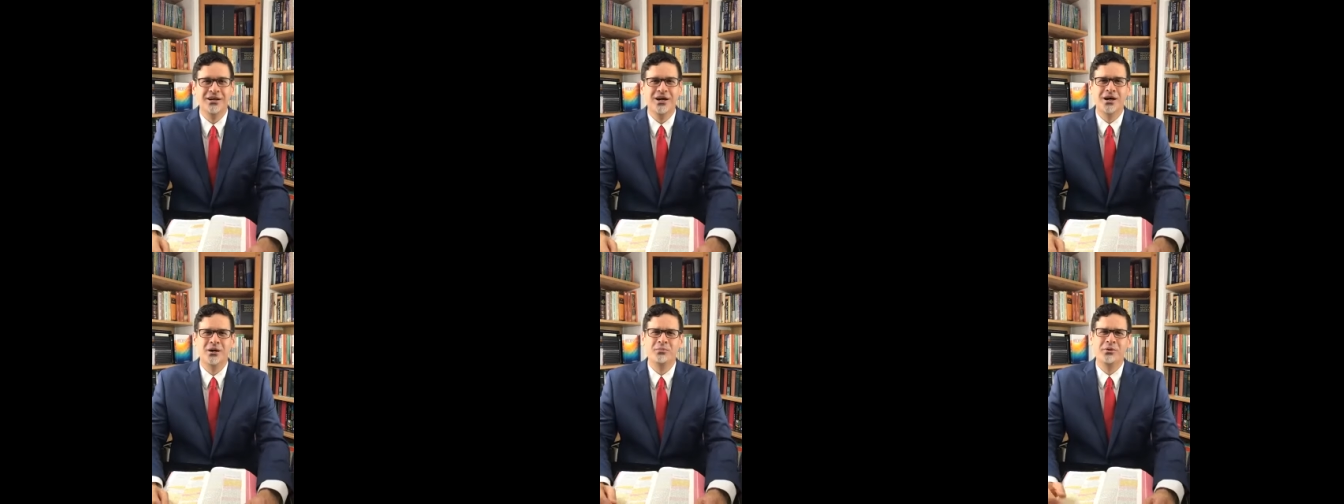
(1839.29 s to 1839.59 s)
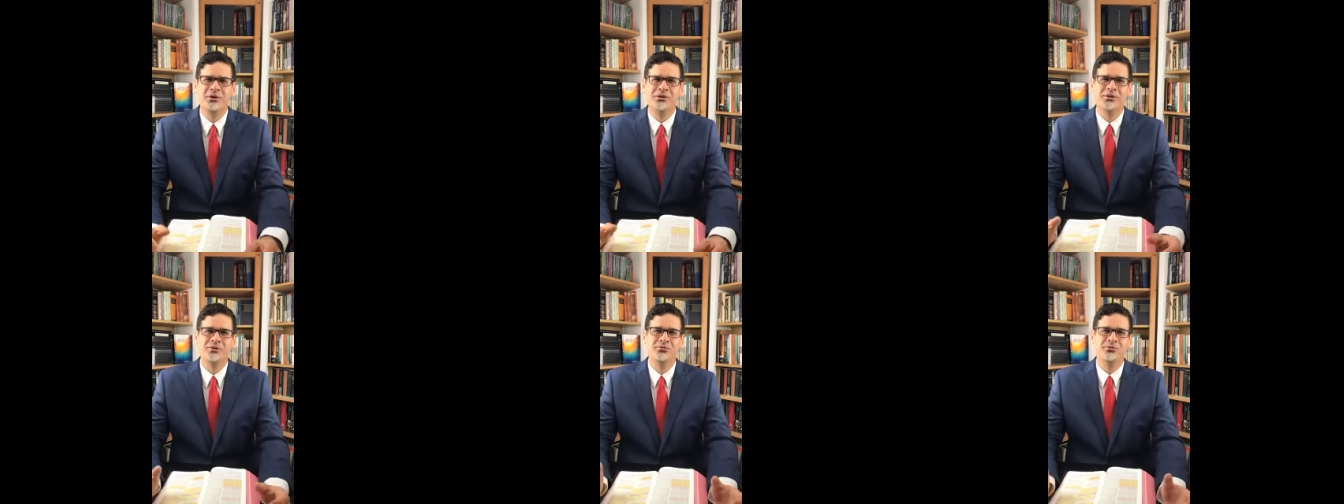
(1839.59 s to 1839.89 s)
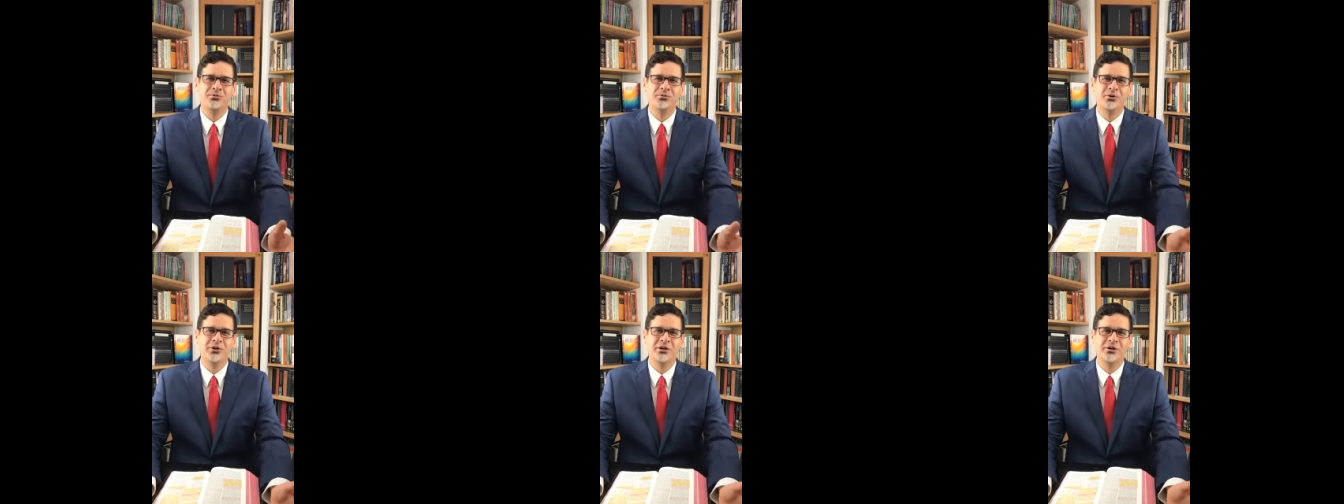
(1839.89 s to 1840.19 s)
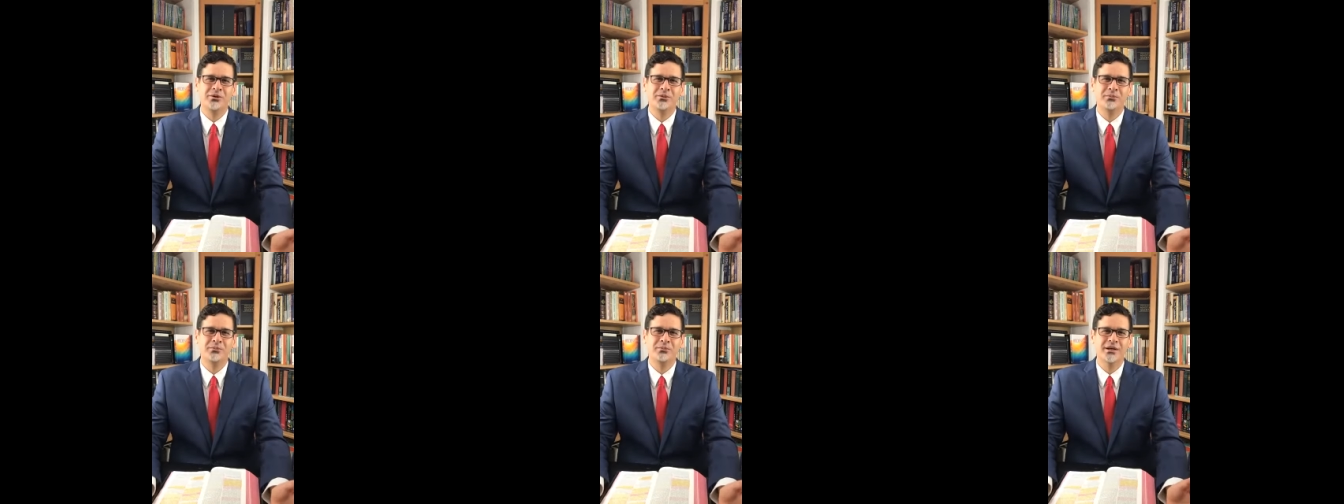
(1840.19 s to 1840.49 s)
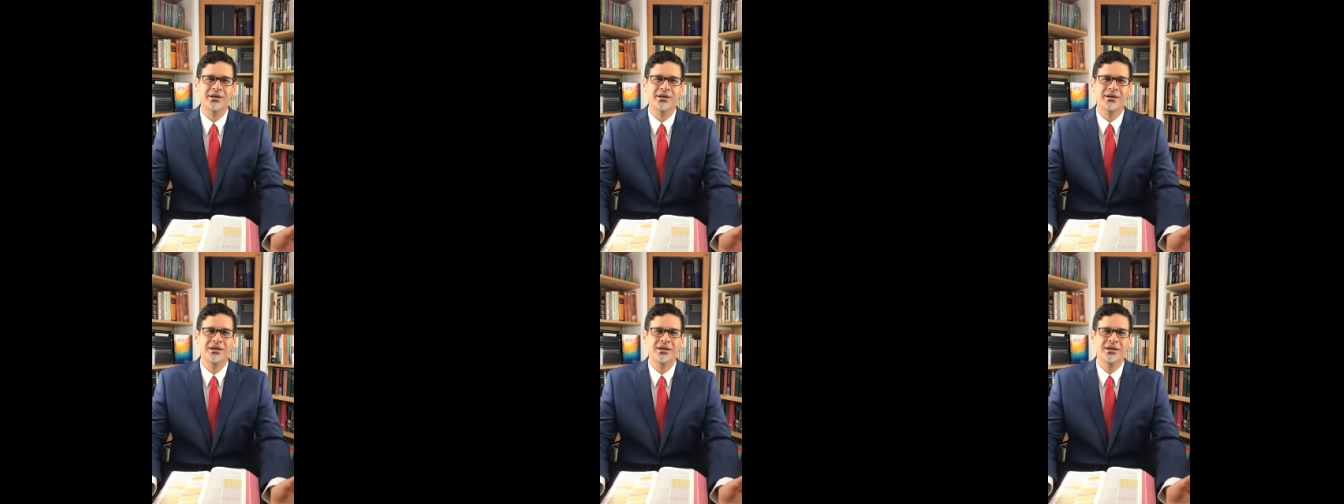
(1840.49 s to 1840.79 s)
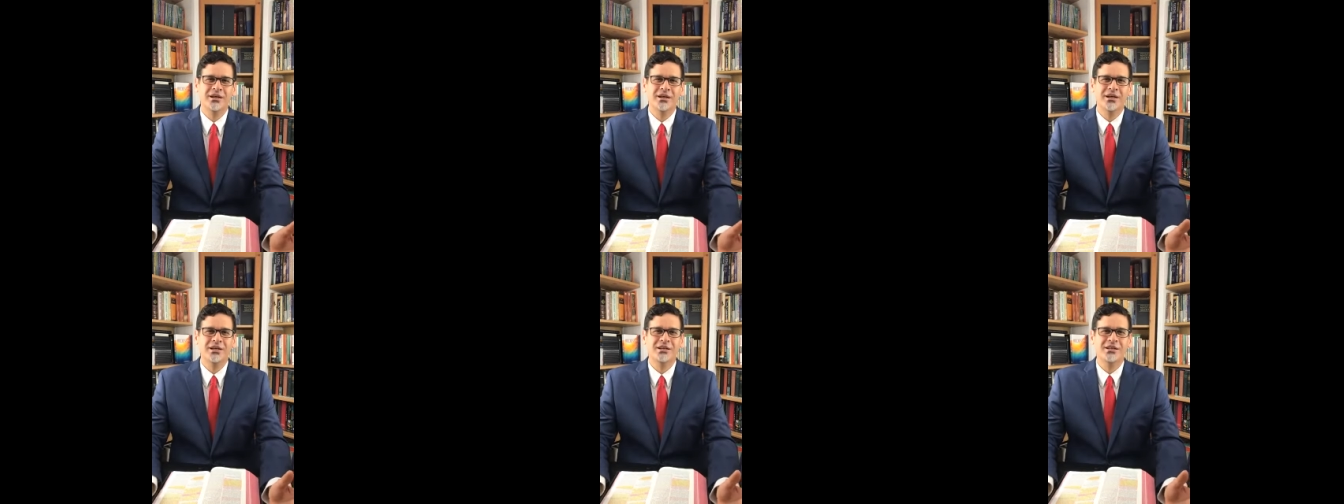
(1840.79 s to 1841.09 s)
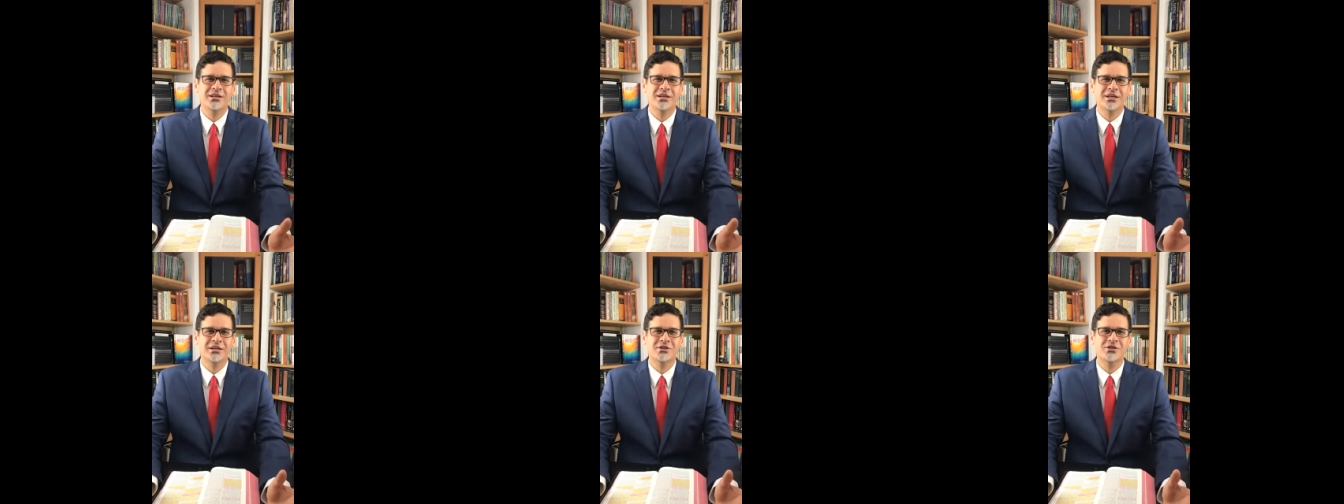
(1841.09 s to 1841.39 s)
about the freedom that
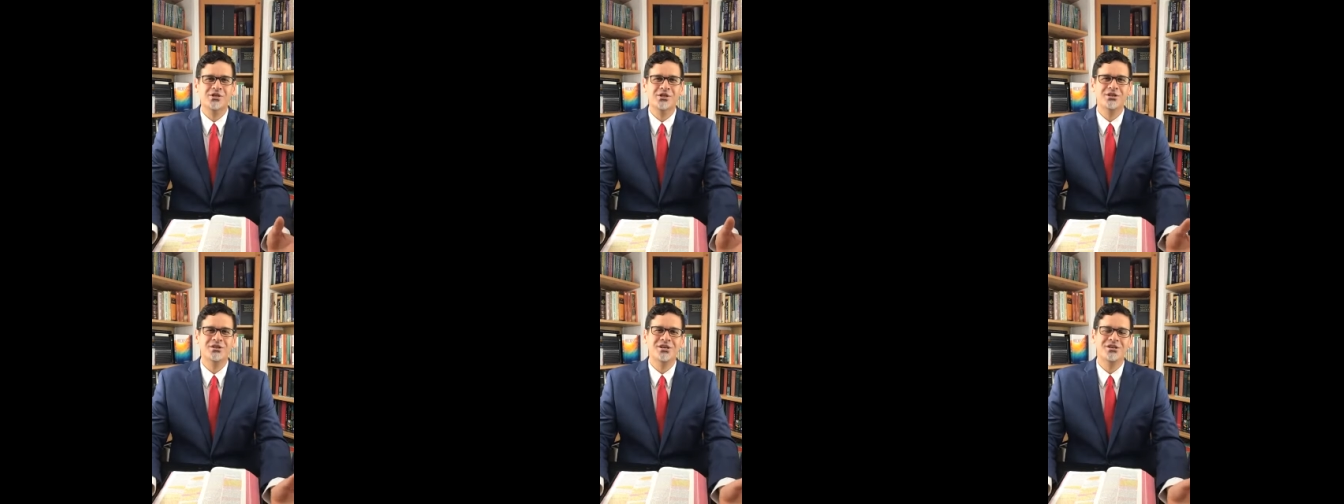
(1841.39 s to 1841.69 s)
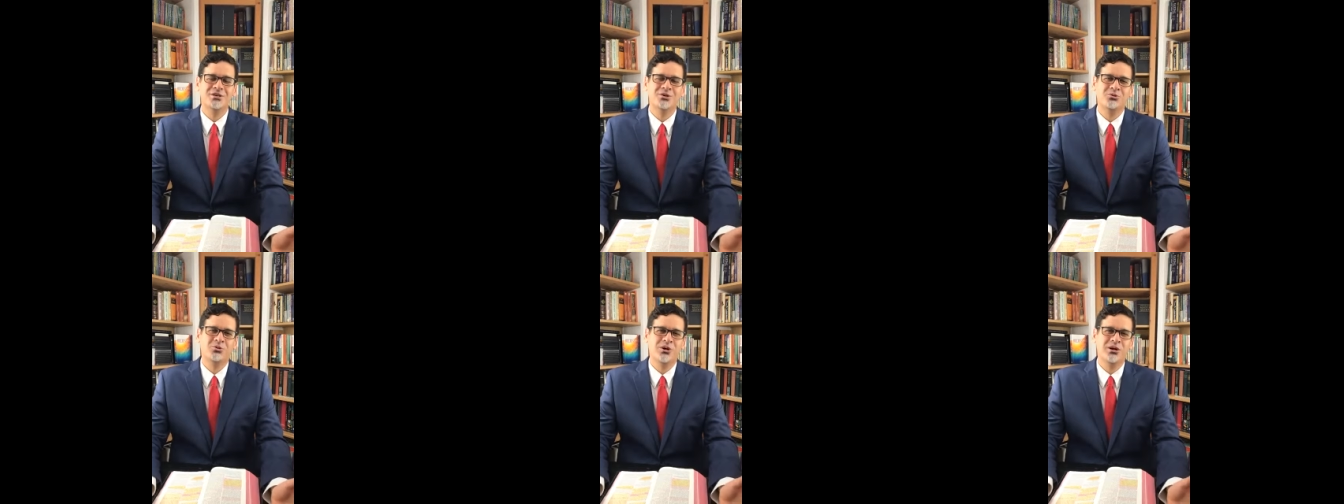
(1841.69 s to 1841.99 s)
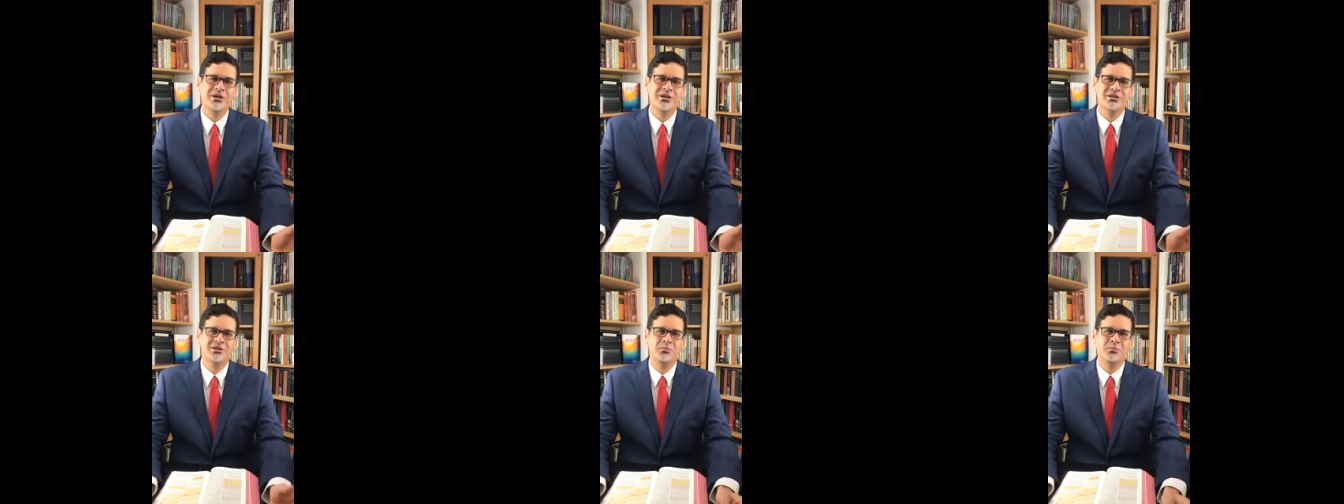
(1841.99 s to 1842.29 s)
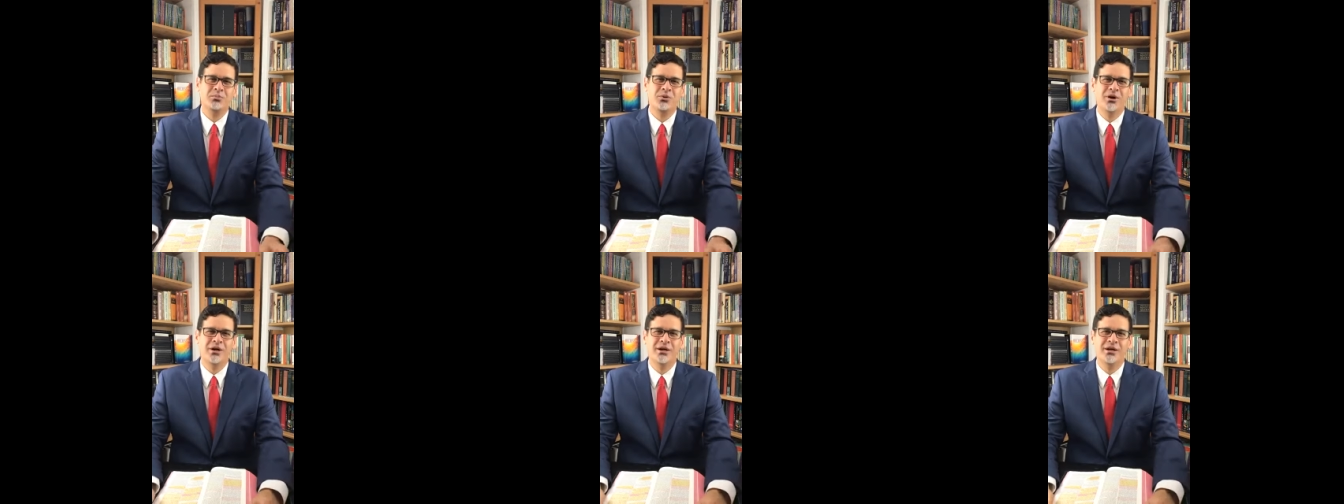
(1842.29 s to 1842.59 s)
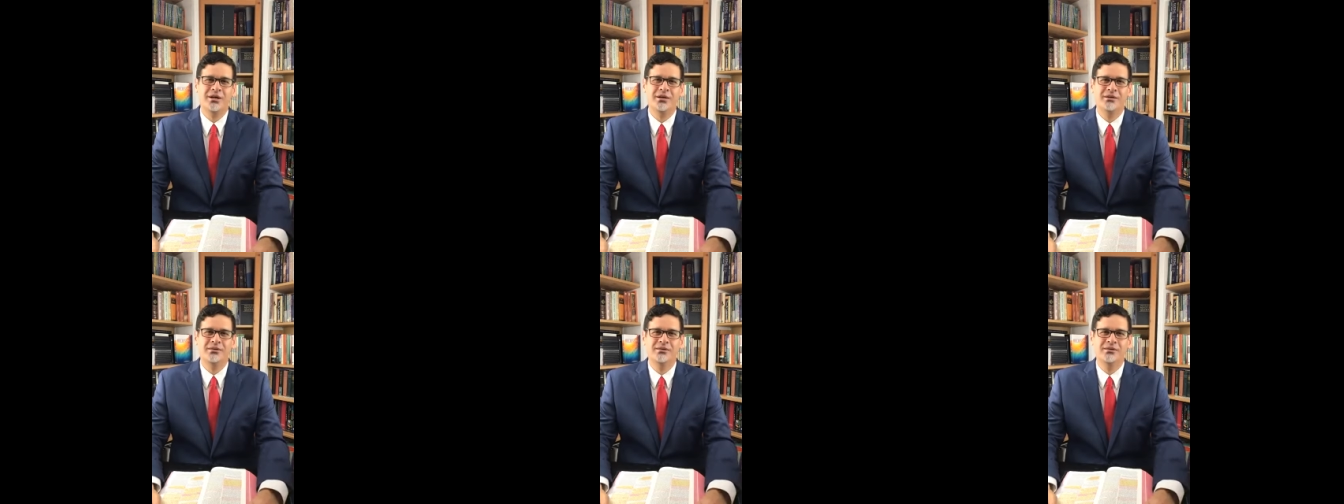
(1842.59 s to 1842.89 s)
that Jesus Christ brought